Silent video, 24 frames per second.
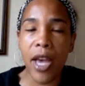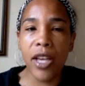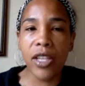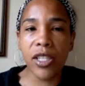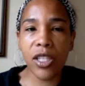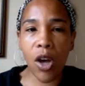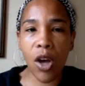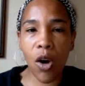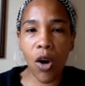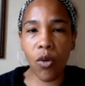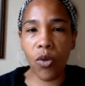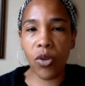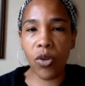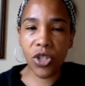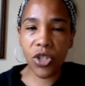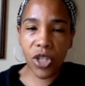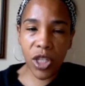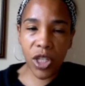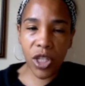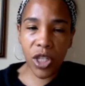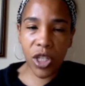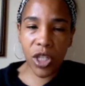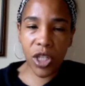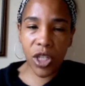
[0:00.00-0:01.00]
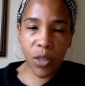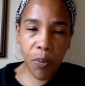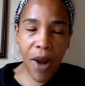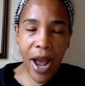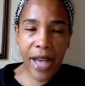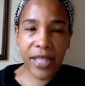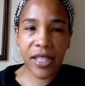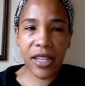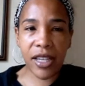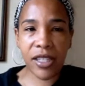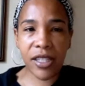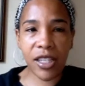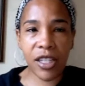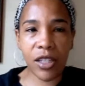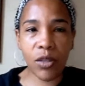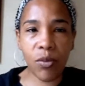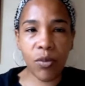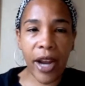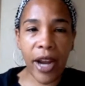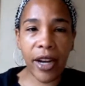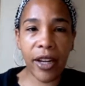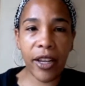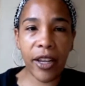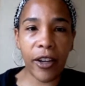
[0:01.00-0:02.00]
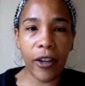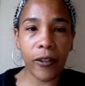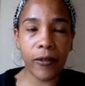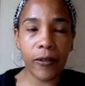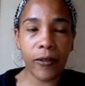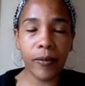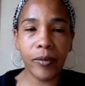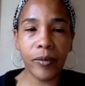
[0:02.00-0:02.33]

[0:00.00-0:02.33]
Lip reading: So just process this right here.